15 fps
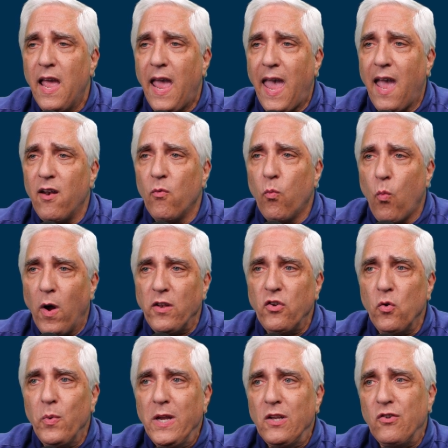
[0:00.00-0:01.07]
And what
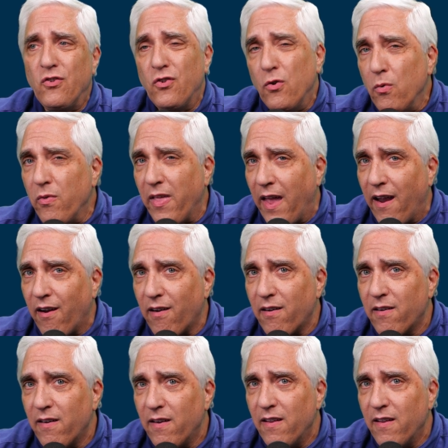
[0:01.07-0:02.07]
do we do there?